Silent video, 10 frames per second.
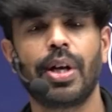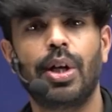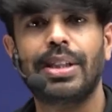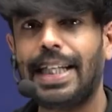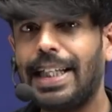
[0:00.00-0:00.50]

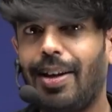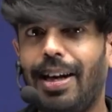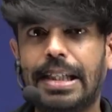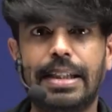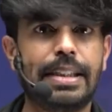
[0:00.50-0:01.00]

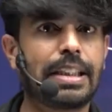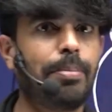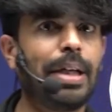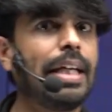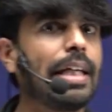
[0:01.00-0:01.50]
Circulatory
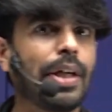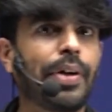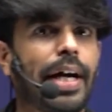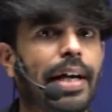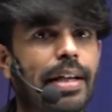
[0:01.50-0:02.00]
system yen include
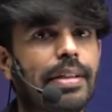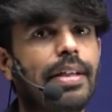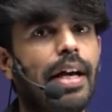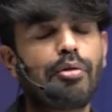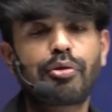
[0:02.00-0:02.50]

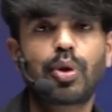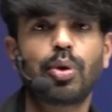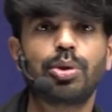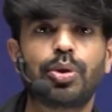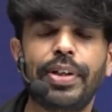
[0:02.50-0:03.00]
agirutte? Of
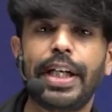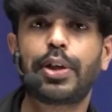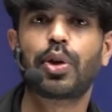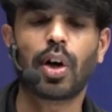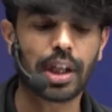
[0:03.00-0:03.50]
course, we need
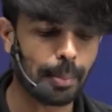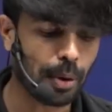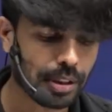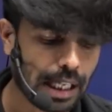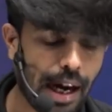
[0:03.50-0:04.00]
to talk
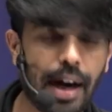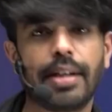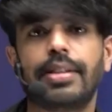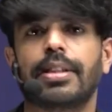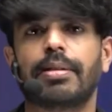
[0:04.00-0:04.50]
about the
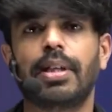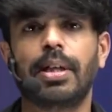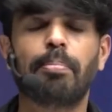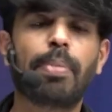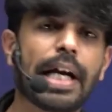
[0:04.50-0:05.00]
heart,
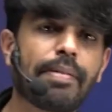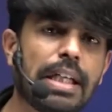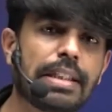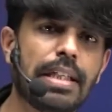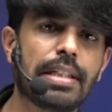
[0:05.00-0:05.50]
blood
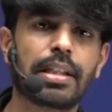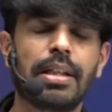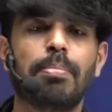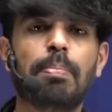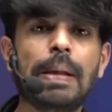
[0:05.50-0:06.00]
vessels,
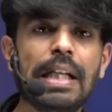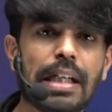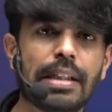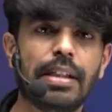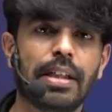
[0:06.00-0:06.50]

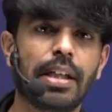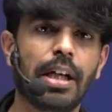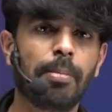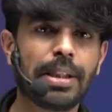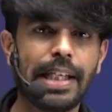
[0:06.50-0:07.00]
blood.
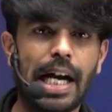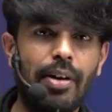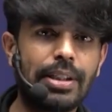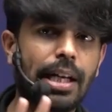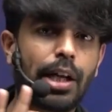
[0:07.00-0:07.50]
Matte yav
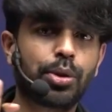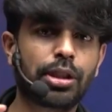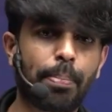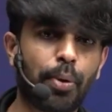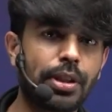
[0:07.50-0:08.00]
tara adu
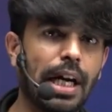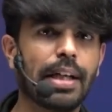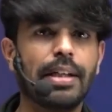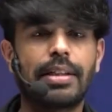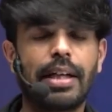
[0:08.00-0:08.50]
support
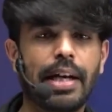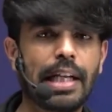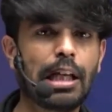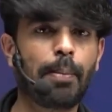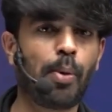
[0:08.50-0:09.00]
agutte?
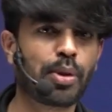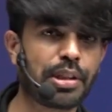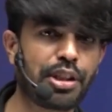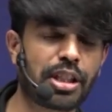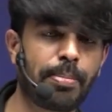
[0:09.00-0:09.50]
Renal portal
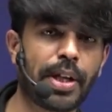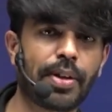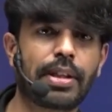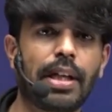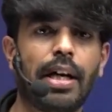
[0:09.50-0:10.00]
system
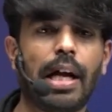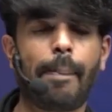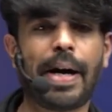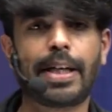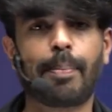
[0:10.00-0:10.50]
irutta?
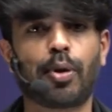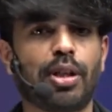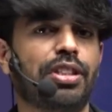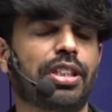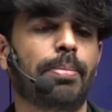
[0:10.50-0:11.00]
Hepatic
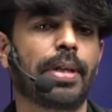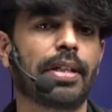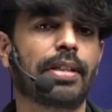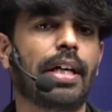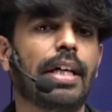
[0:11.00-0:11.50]
portal system
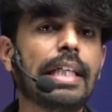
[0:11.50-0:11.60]
irutta?